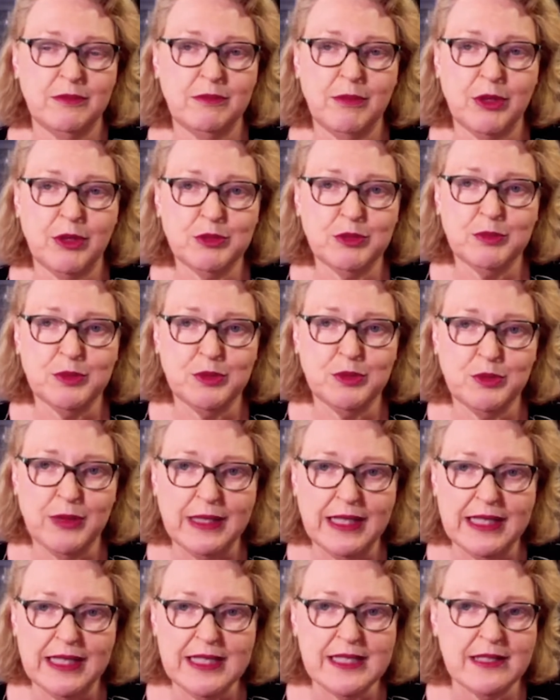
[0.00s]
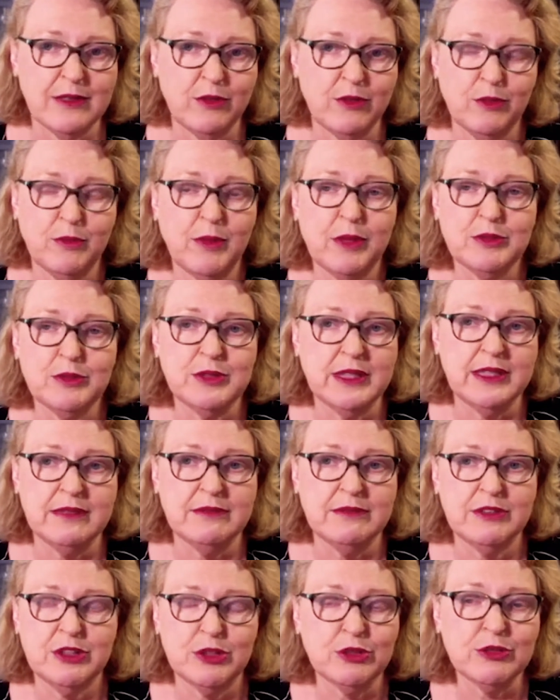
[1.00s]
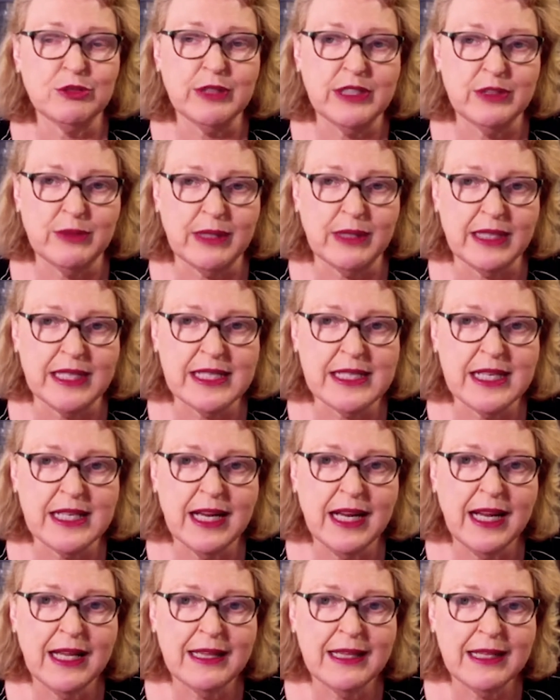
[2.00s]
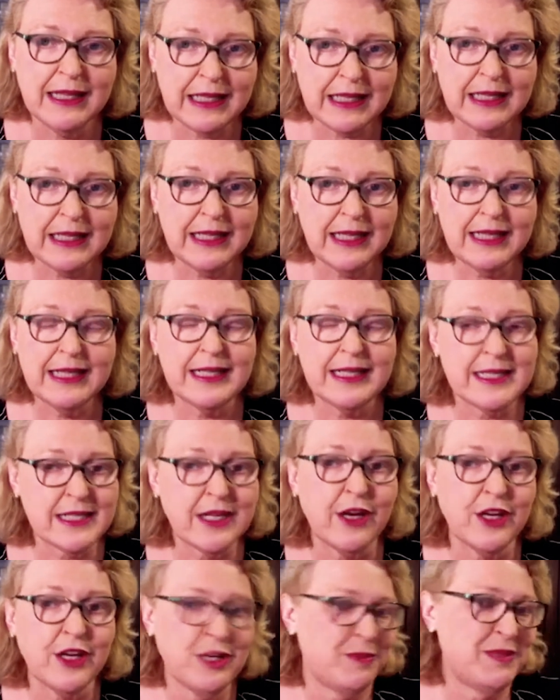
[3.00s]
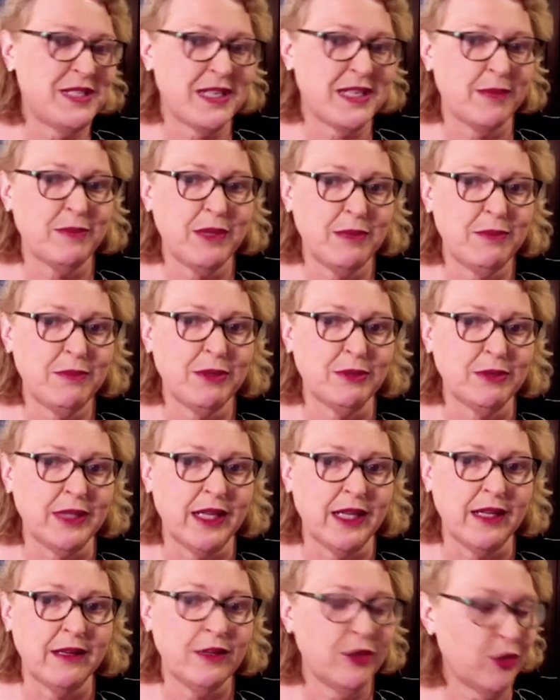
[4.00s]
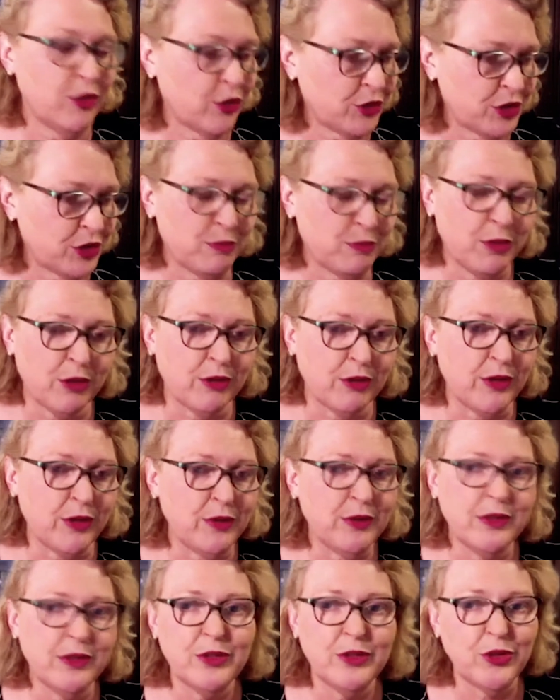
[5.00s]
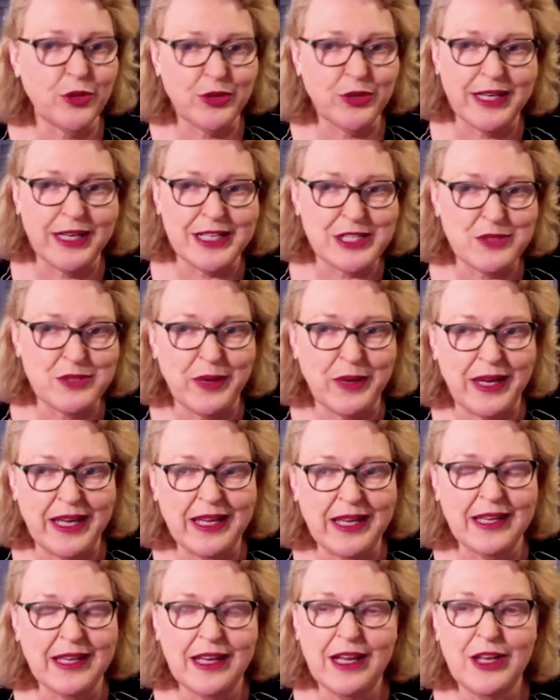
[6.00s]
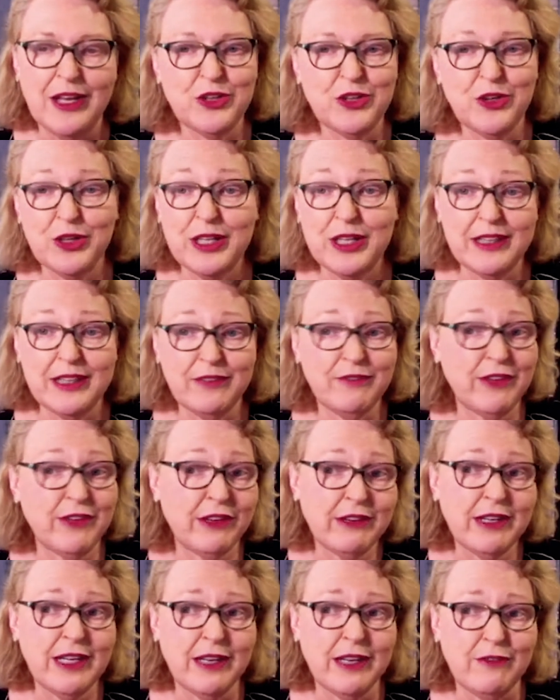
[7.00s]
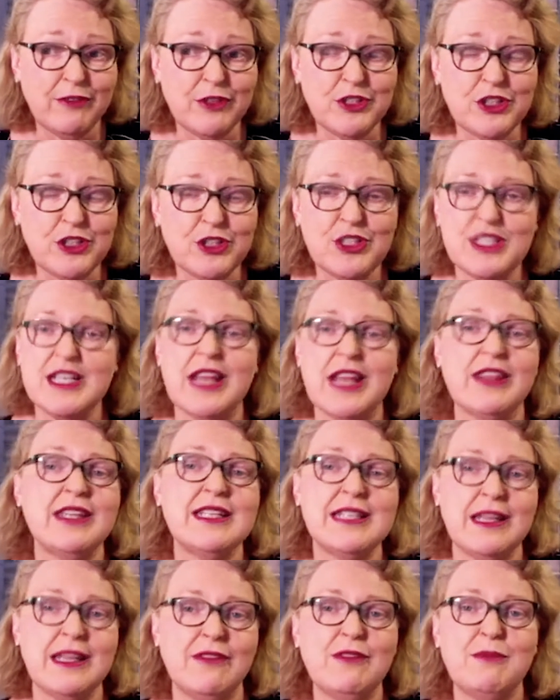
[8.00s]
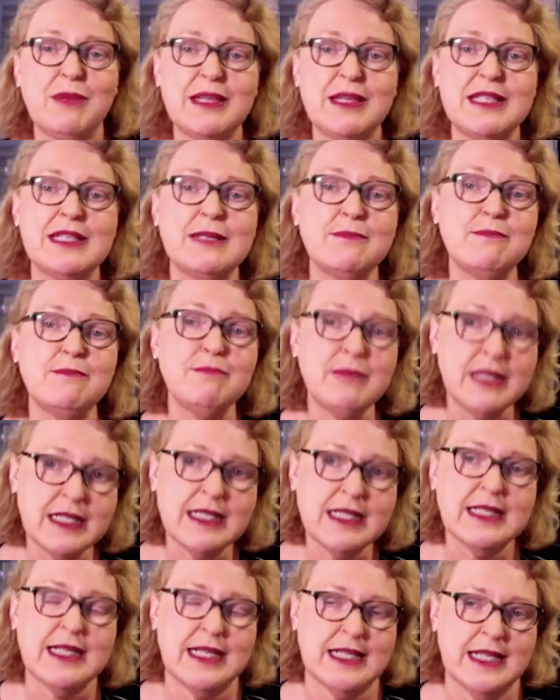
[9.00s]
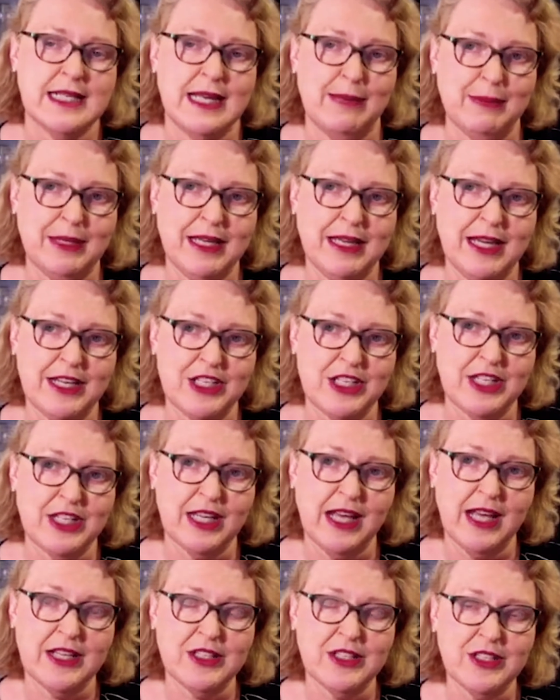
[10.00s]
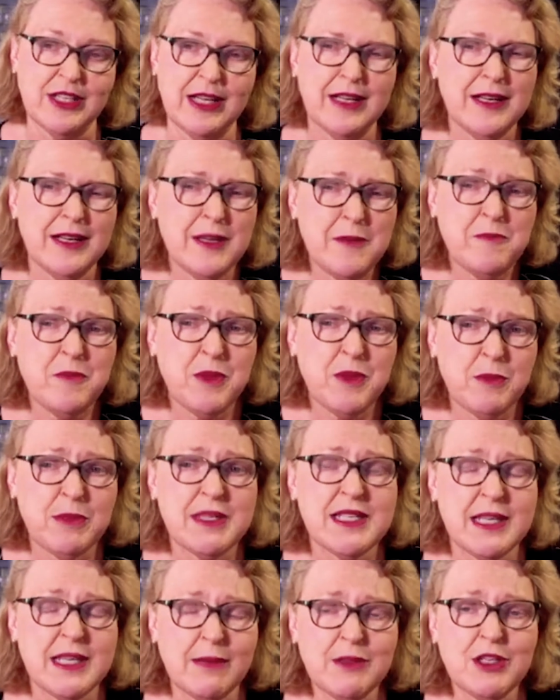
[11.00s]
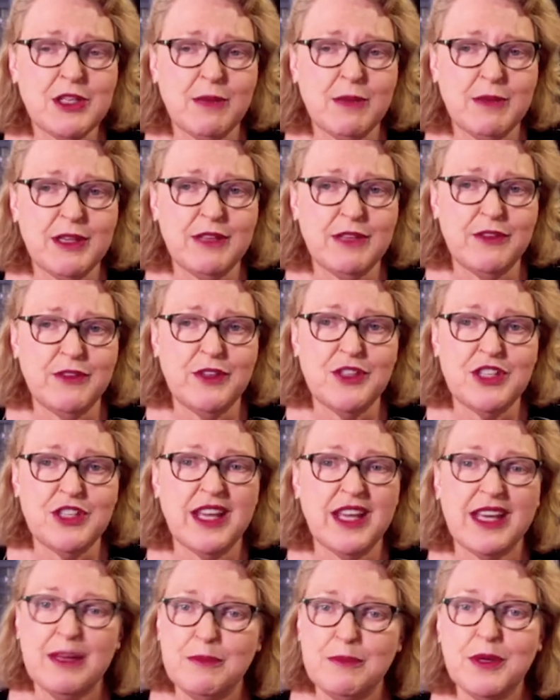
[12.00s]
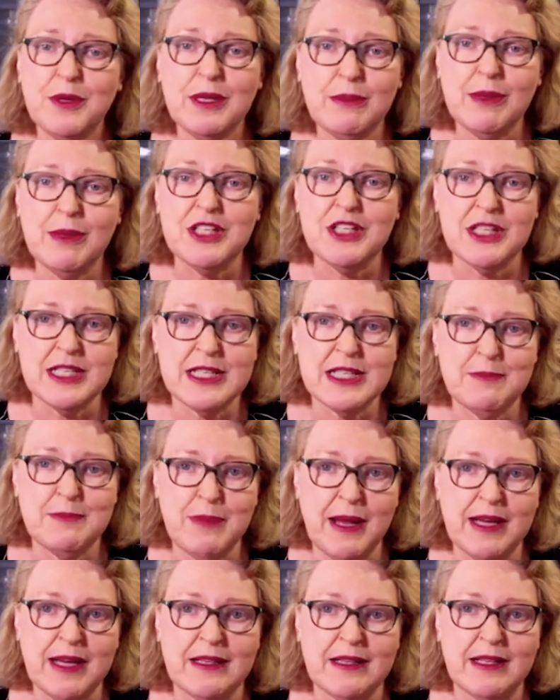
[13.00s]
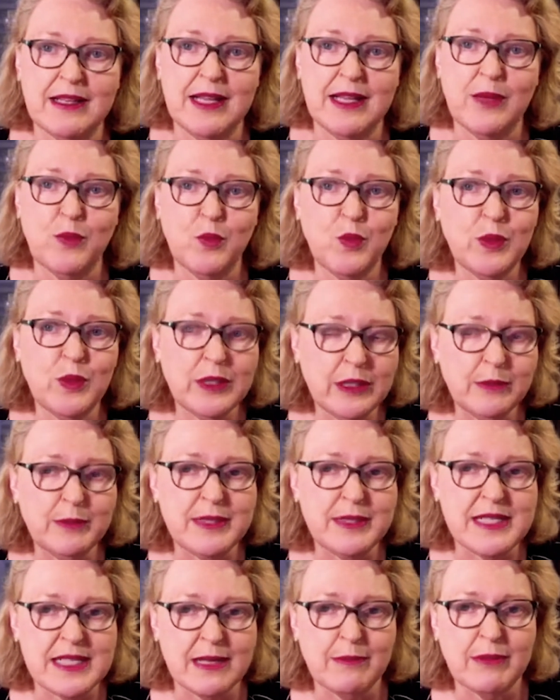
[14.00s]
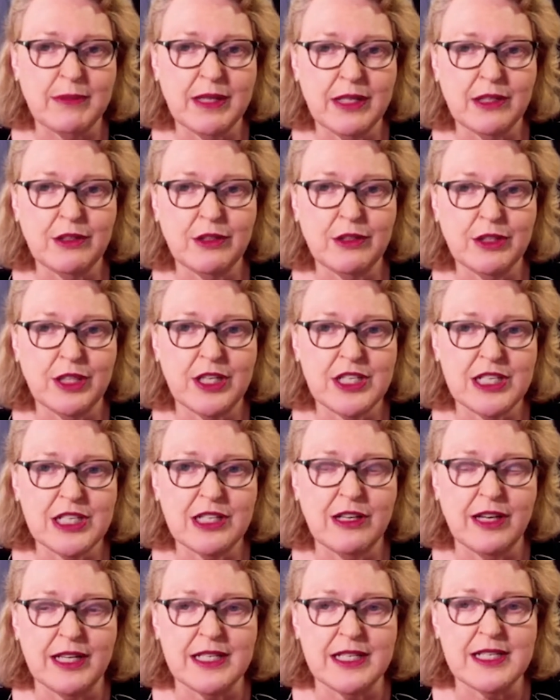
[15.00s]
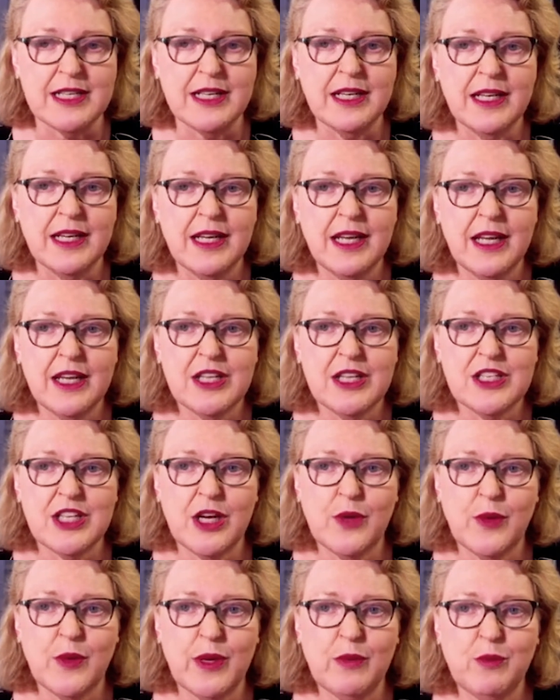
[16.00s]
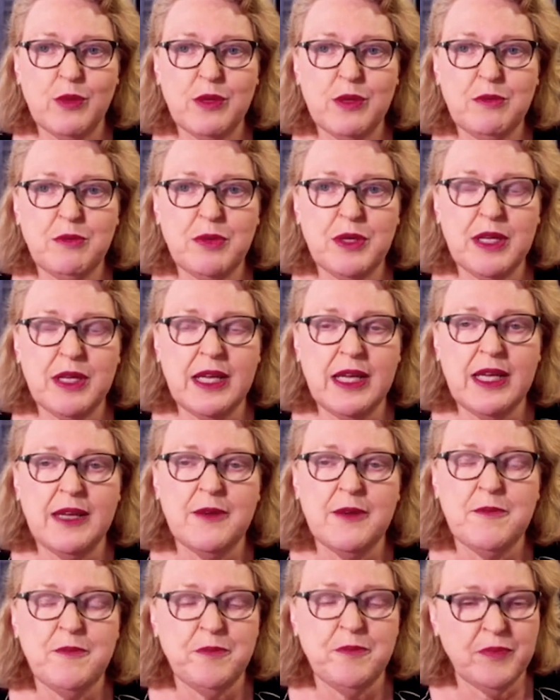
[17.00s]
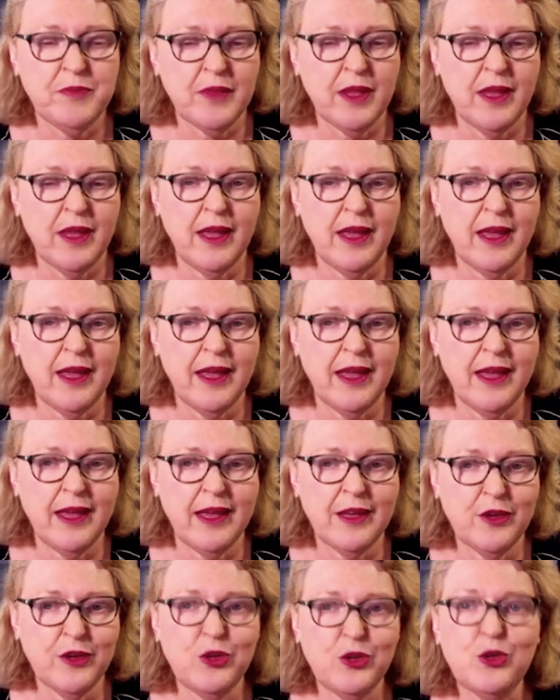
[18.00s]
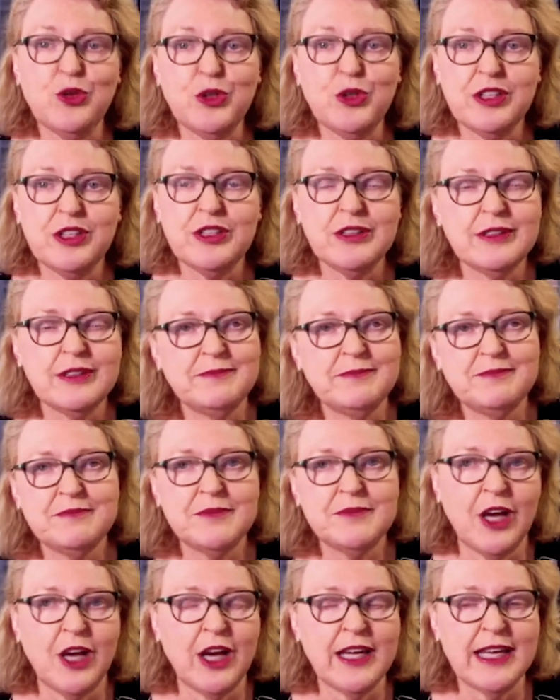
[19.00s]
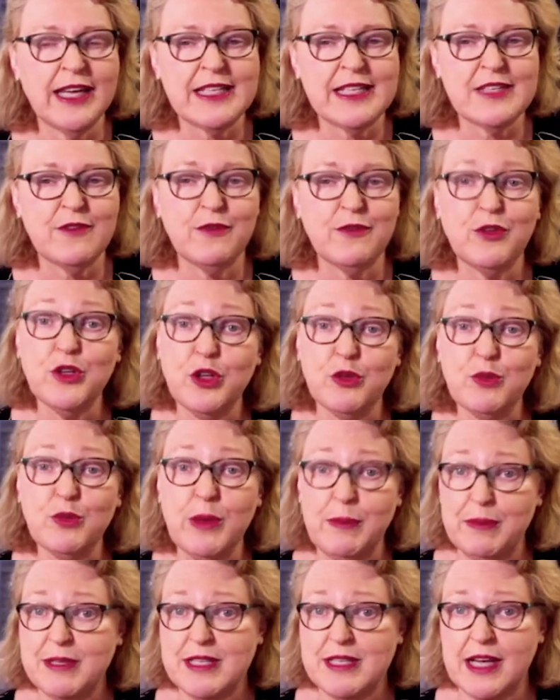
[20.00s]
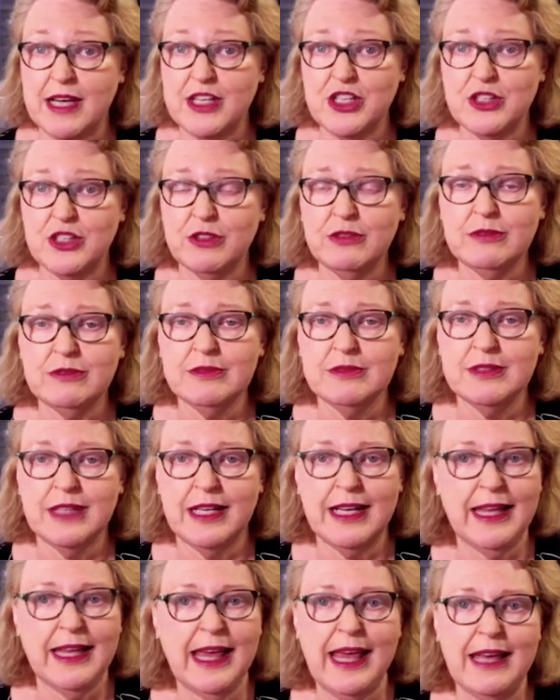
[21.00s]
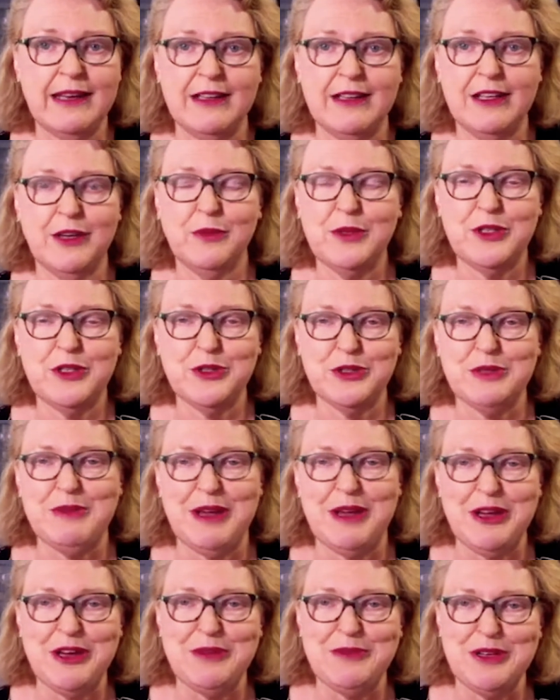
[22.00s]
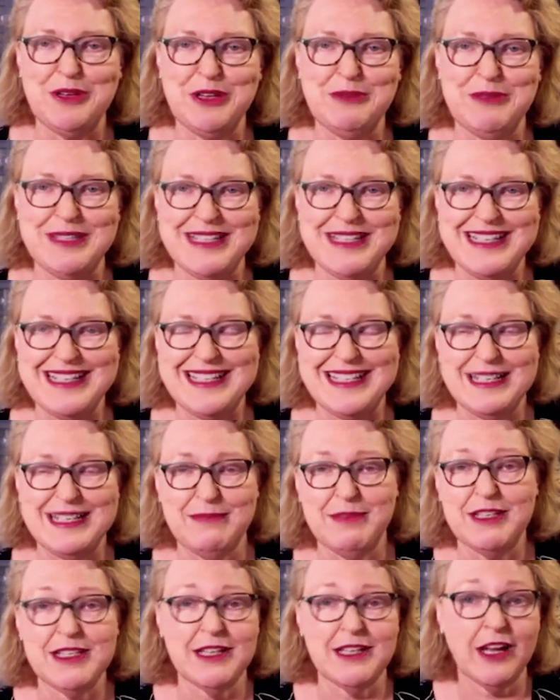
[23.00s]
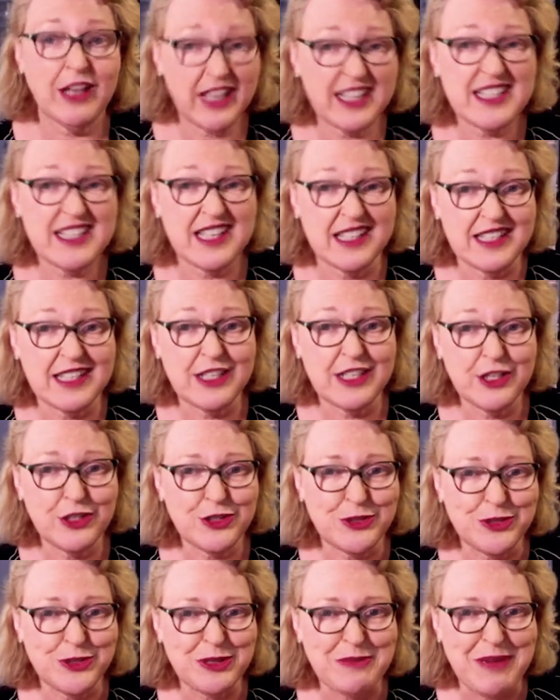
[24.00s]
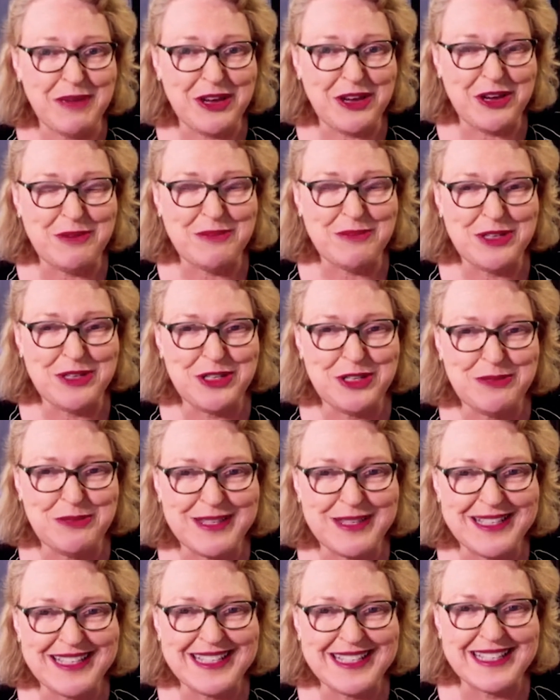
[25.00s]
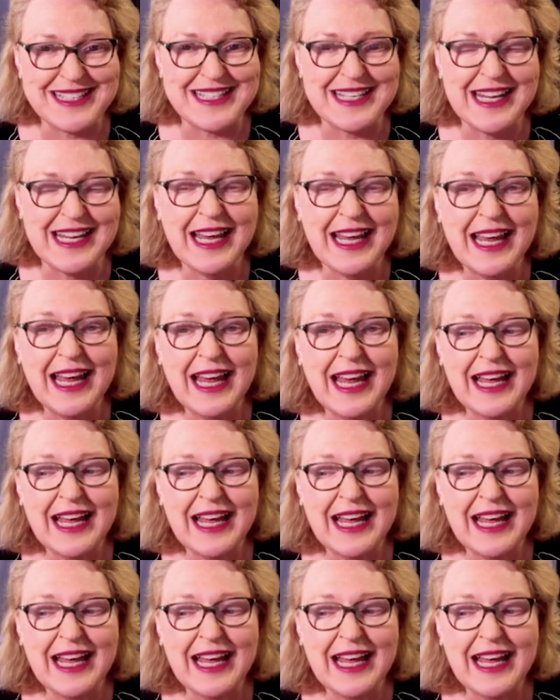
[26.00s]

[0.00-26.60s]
multiple dwellings or multi-storey dwellings, then clearly there's going to be something built there. Not tomorrow, not next week, not in the very near future, because nothing's even been submitted as an application to council yet. But sometime in the future, they can pretty much expect that there will be something along those lines. So it would be good, I guess, for your reputational. And again, we talked about common human decency minutes ago. Let's continue talking about common human decency